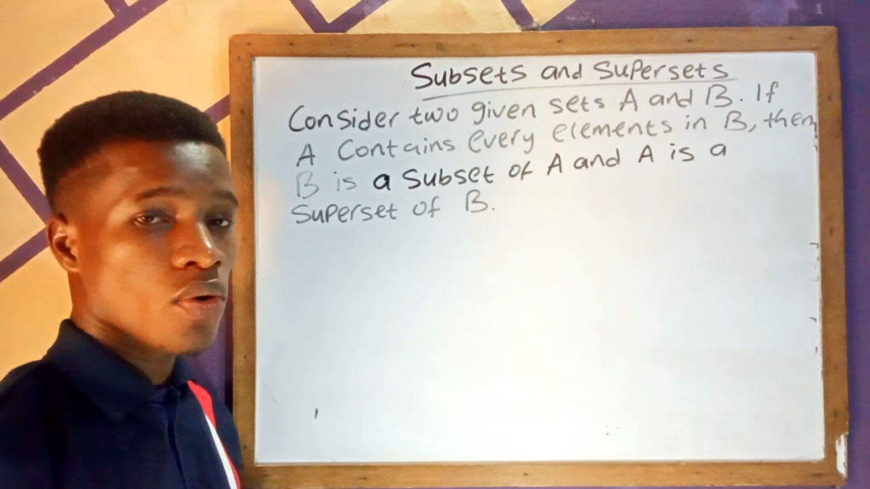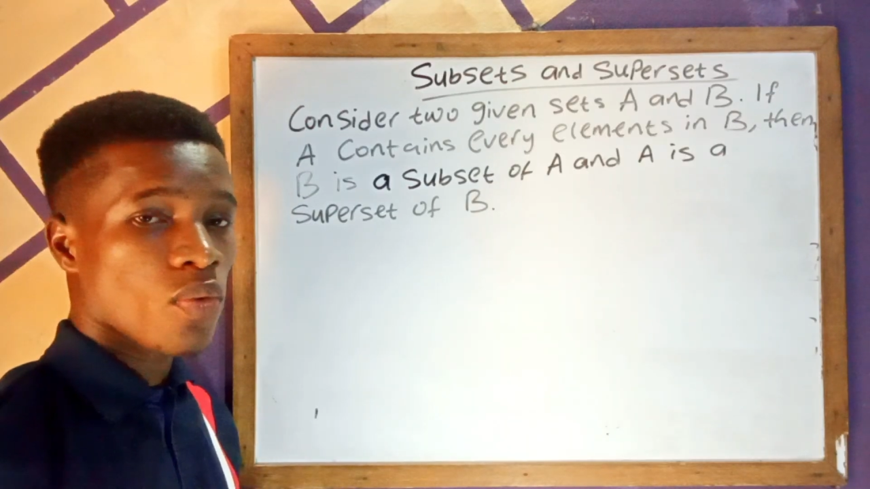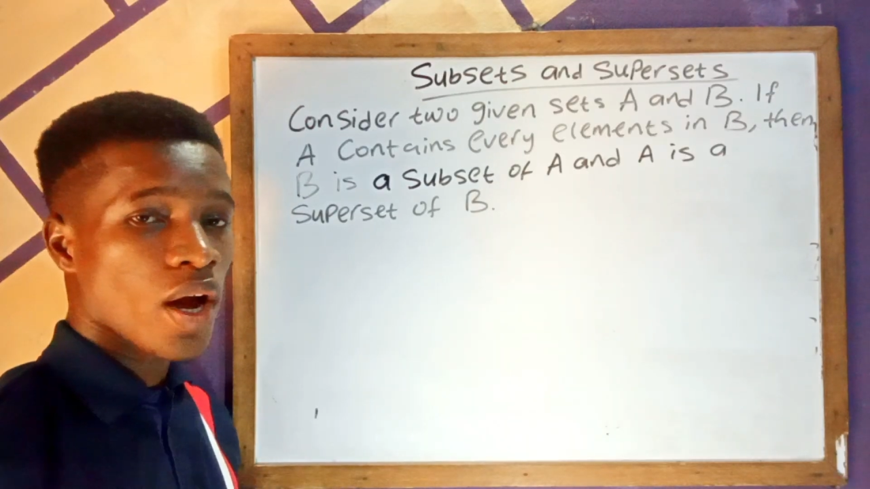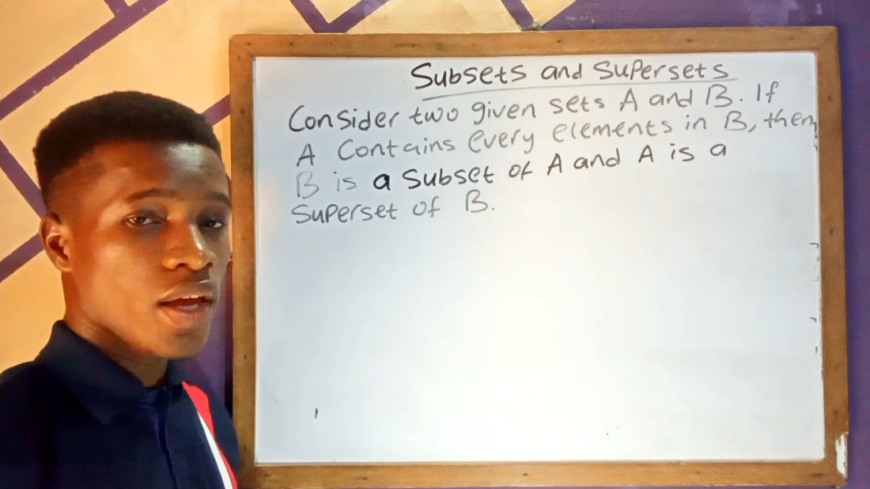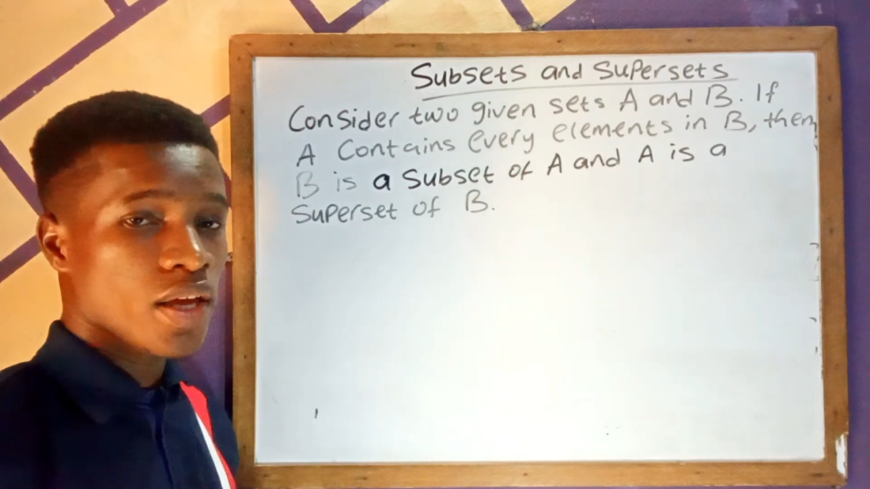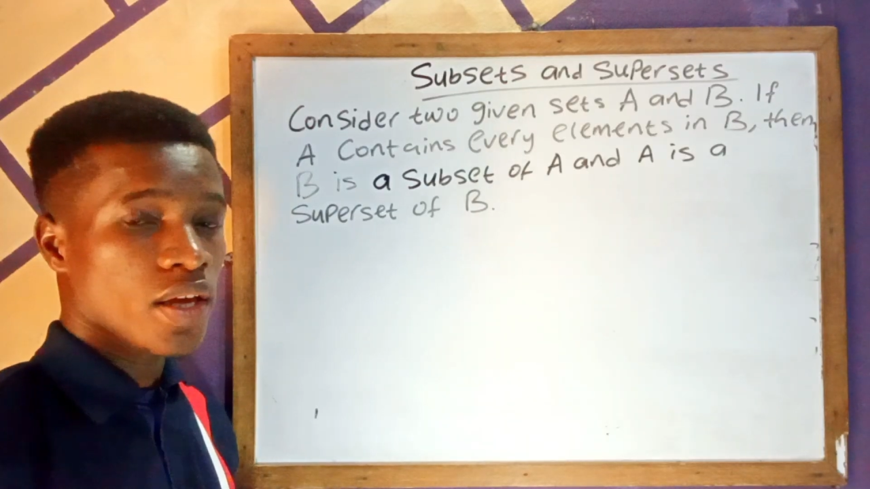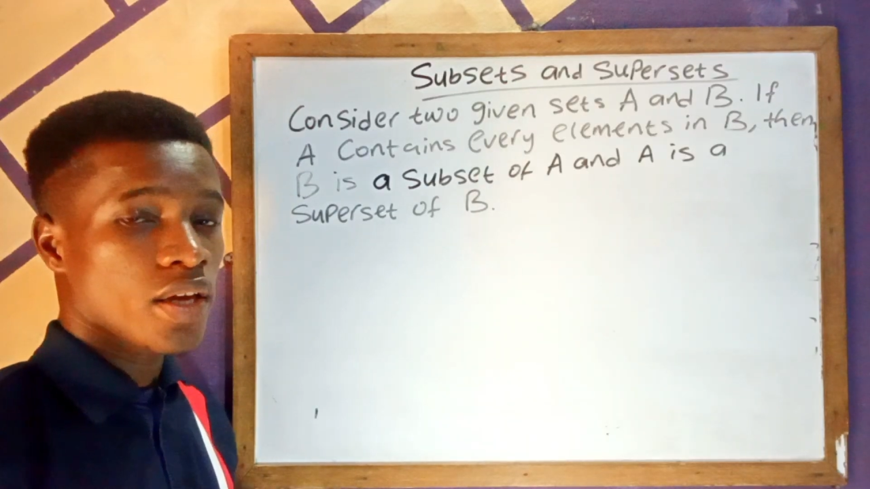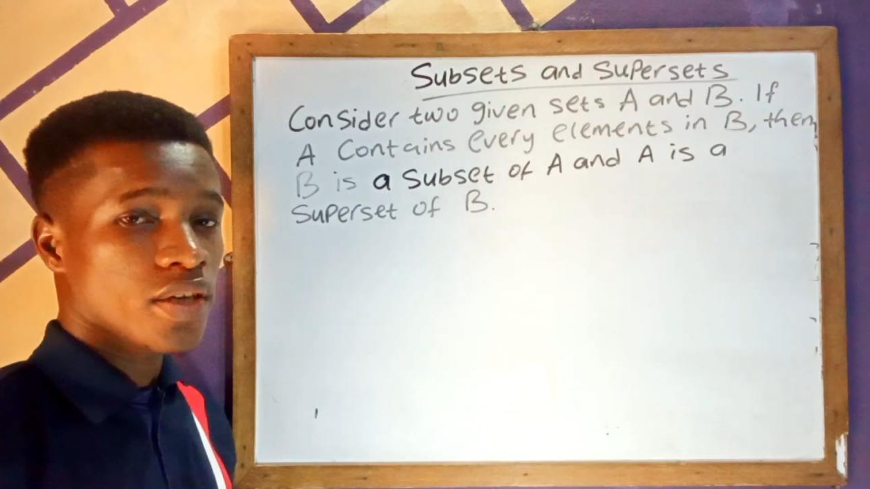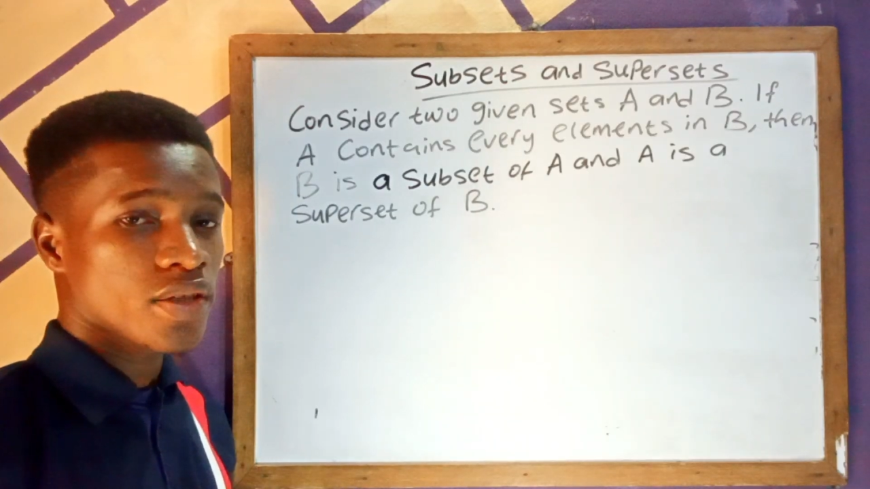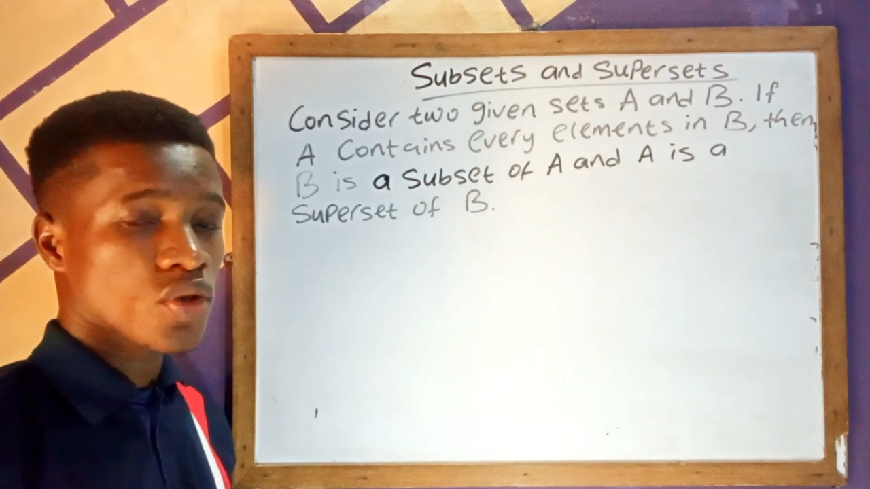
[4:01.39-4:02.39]
while A
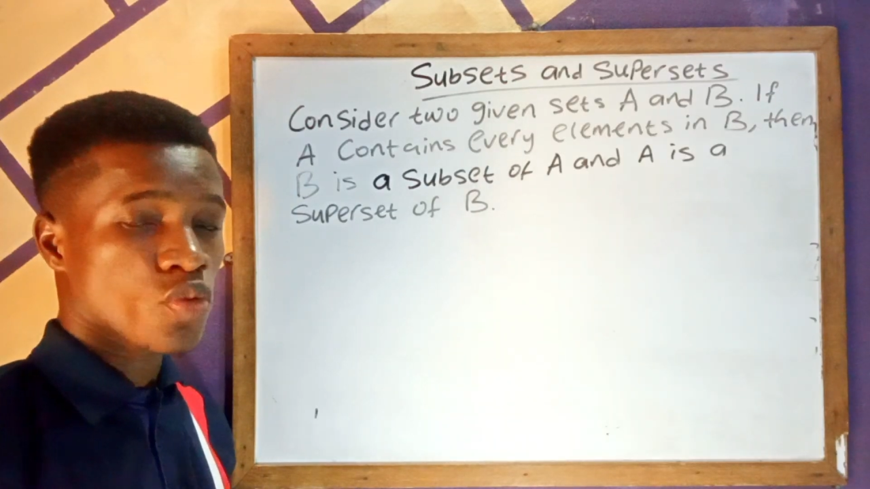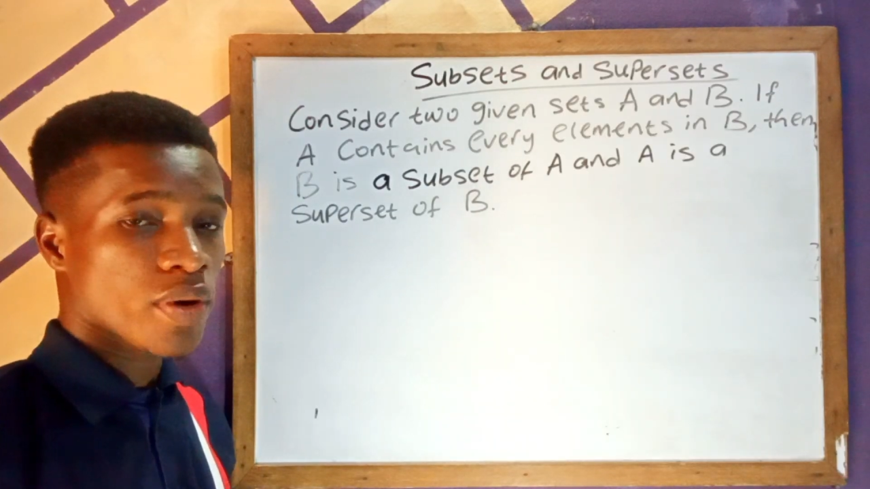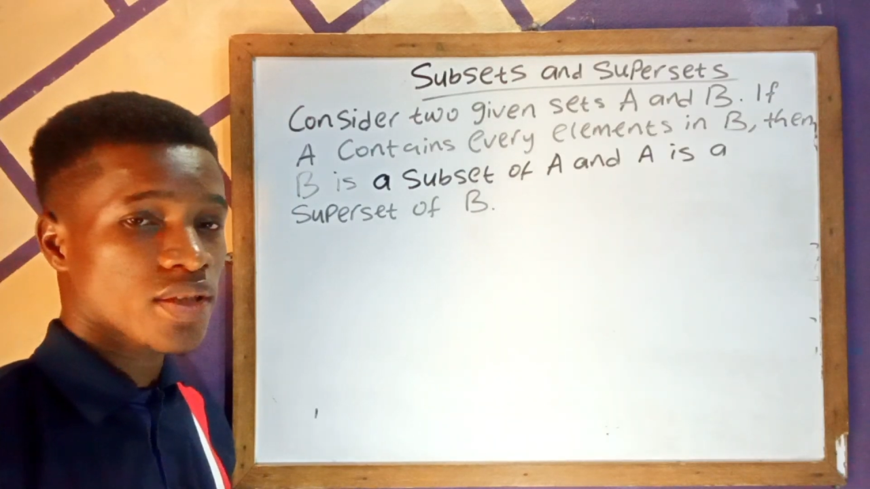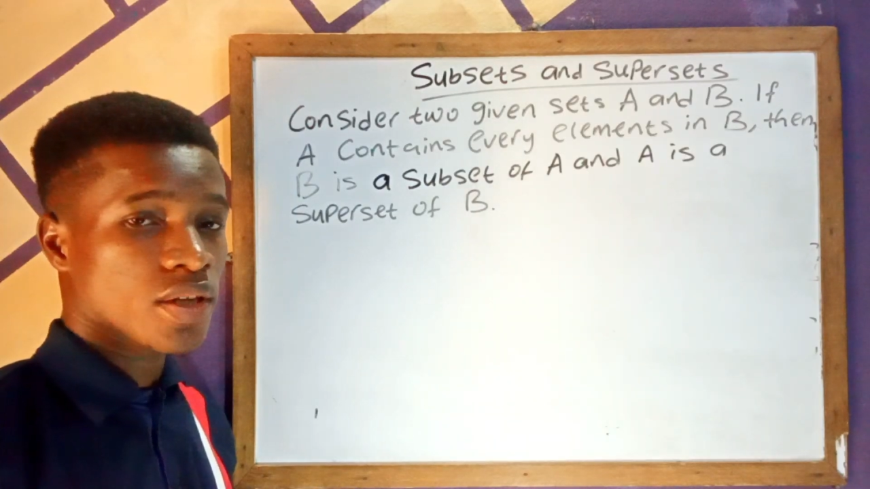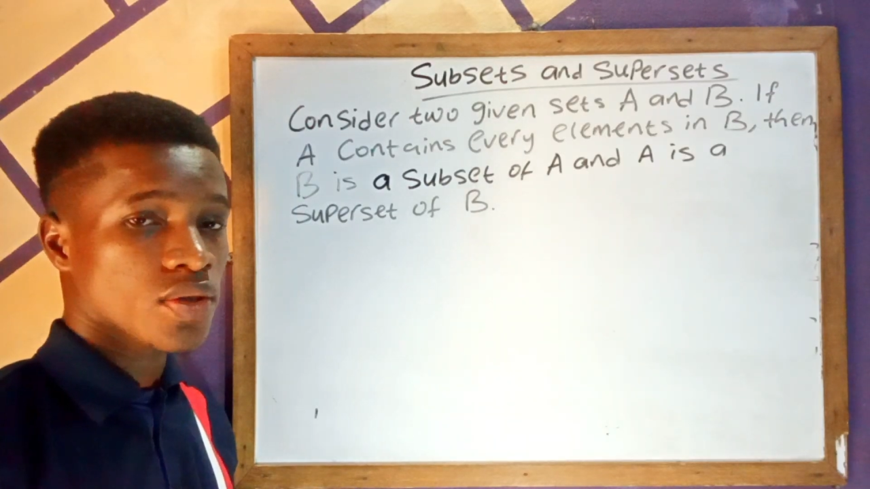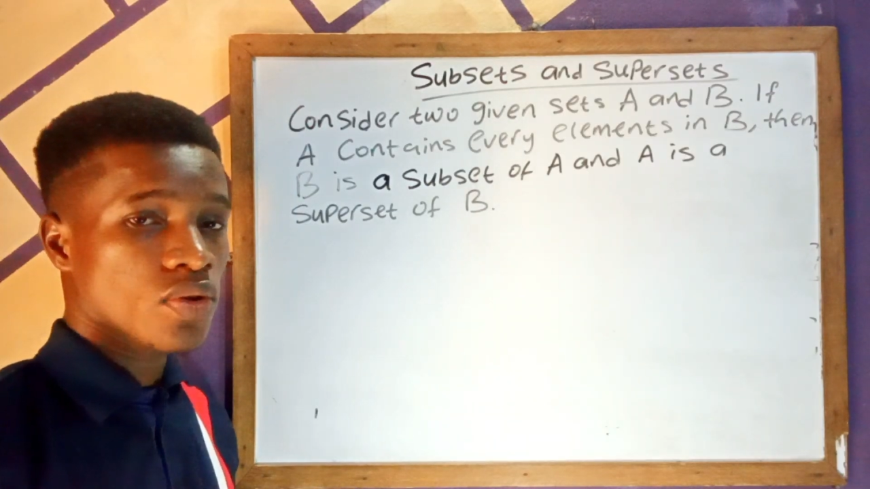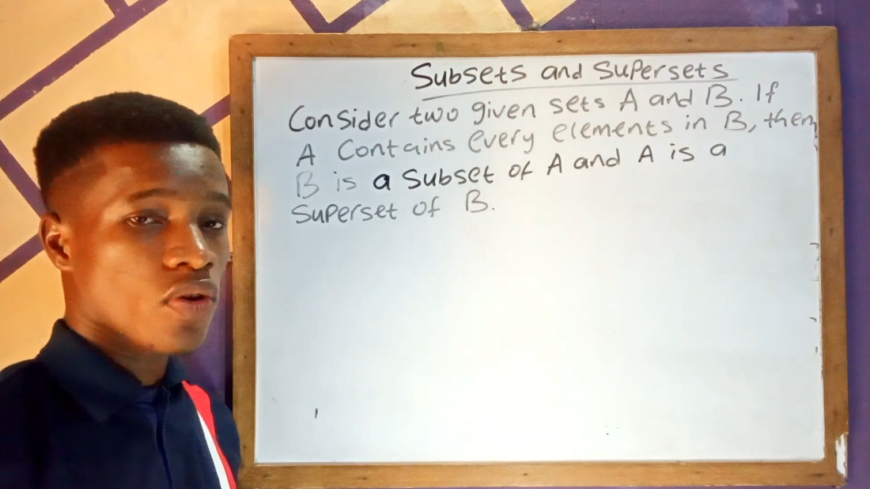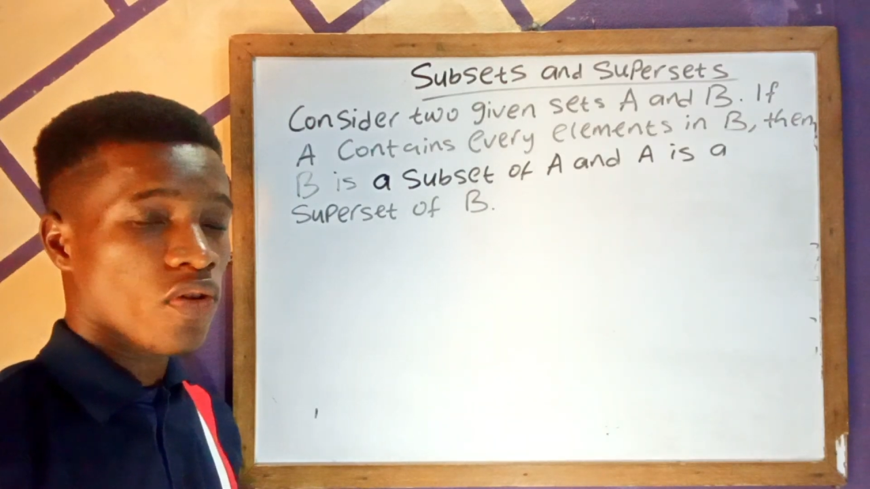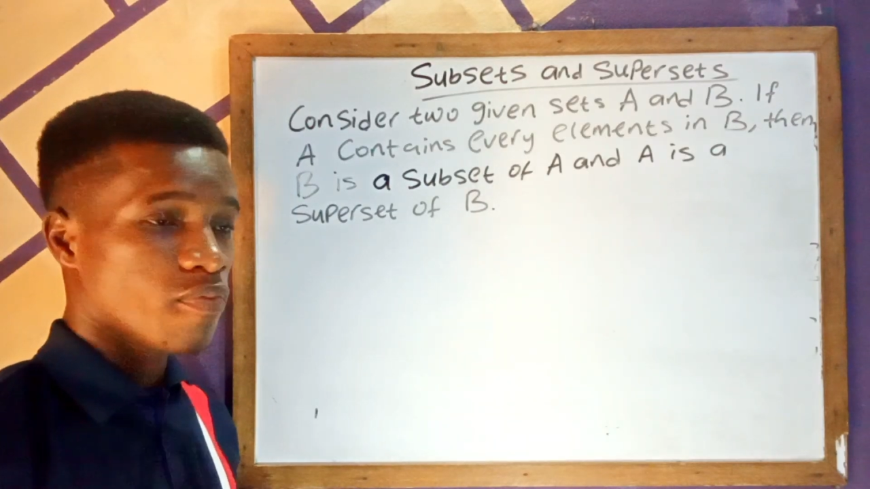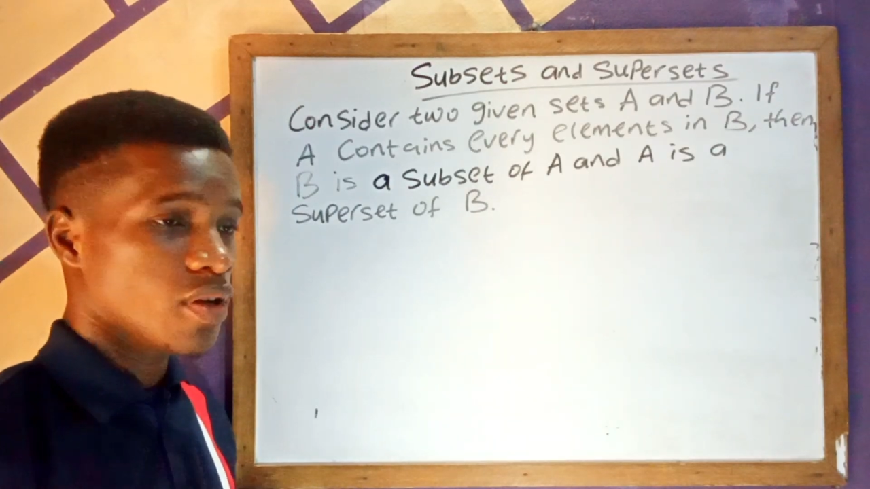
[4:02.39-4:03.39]
is a superset
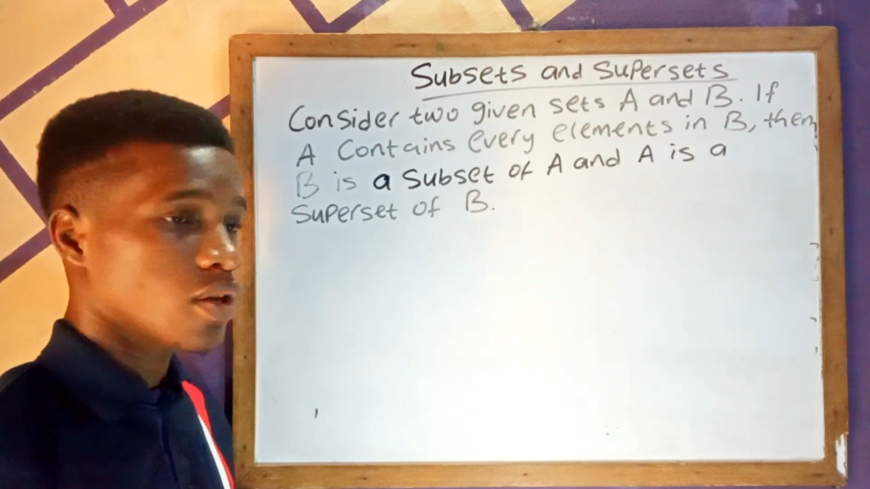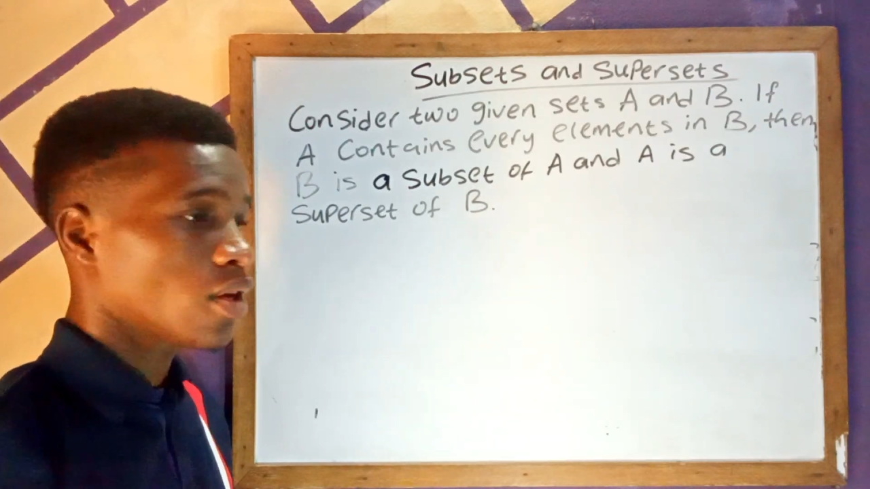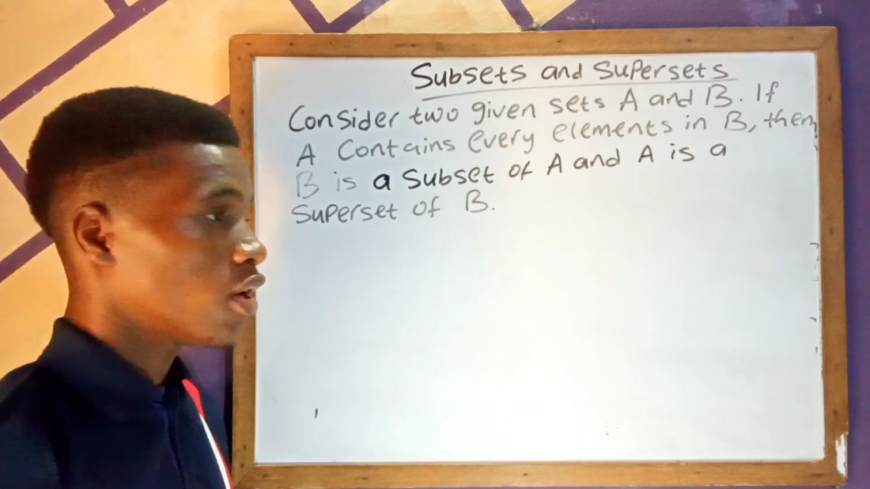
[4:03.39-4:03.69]
of B.